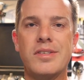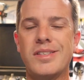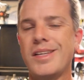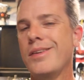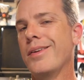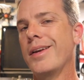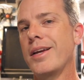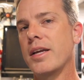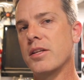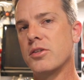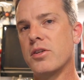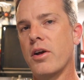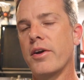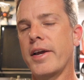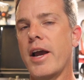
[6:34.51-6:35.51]
sealing,
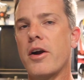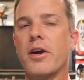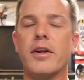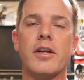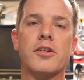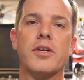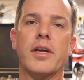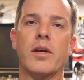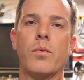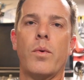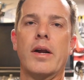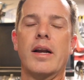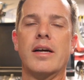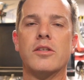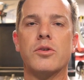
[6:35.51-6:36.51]
installing air conditioning, and
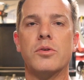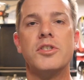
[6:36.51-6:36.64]
whatnot.